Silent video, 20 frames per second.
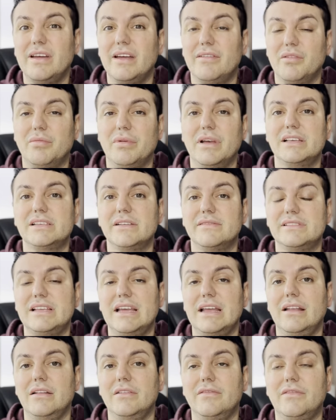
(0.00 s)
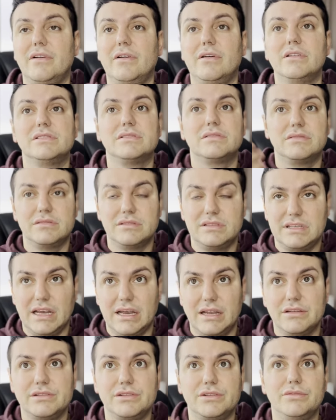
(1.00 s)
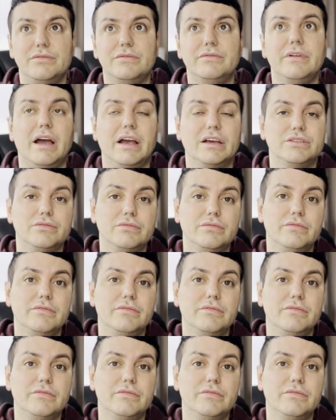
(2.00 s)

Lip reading: favorite place I've stayed in the Falls, second to actual